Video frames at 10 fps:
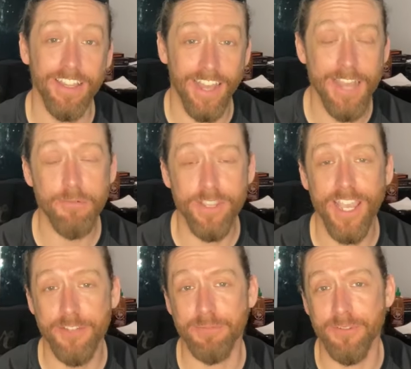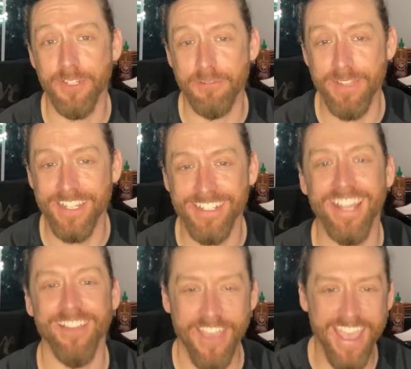I will catch bluegill, man.
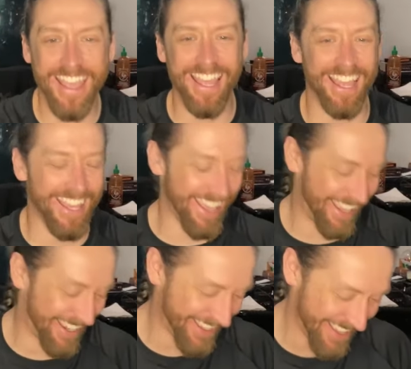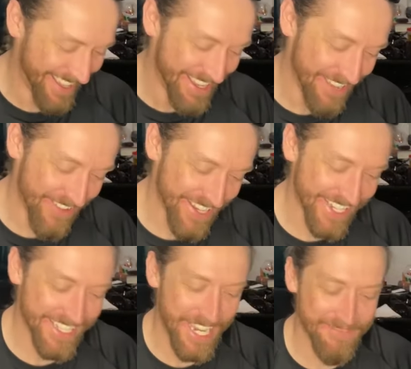Like, if I can
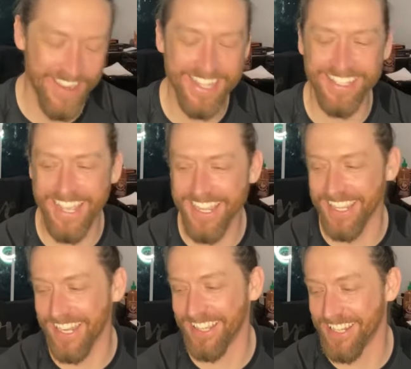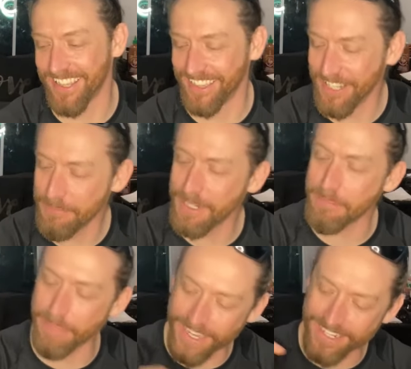save my day and get a little bit
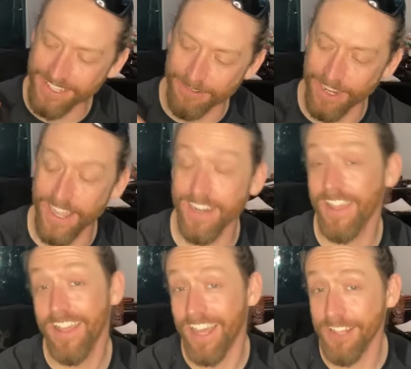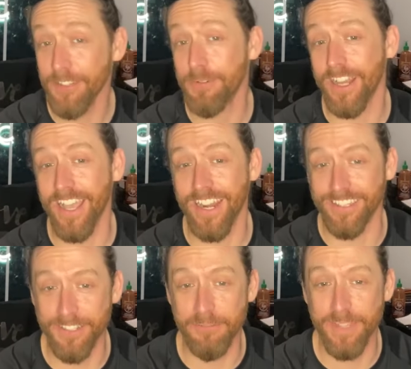of bend in the rod, I'll do what I gotta
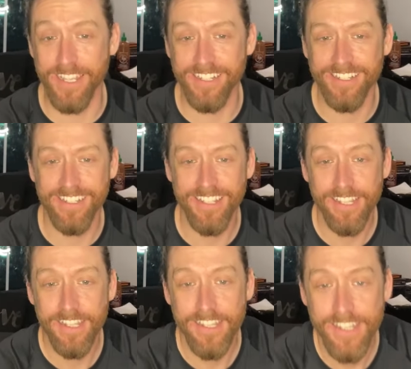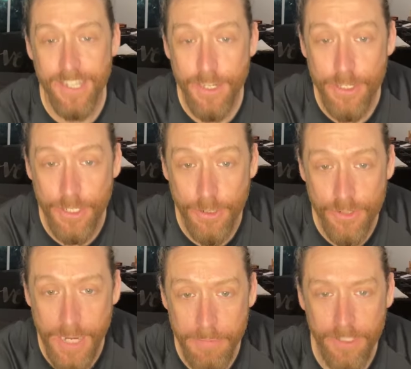do, man. 2
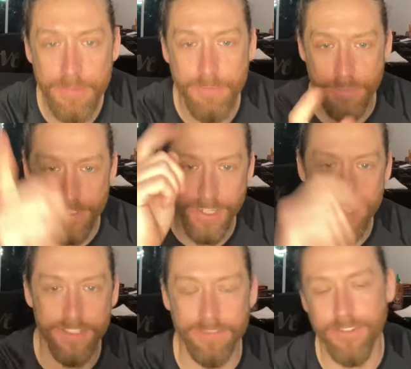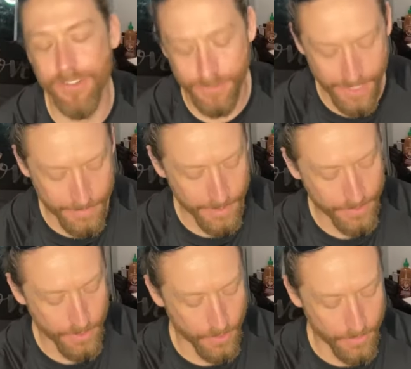dropper loops, precisely, Fisherama.
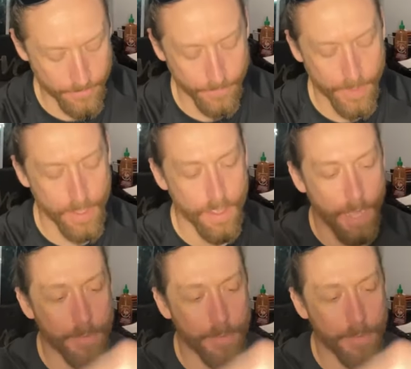So I'm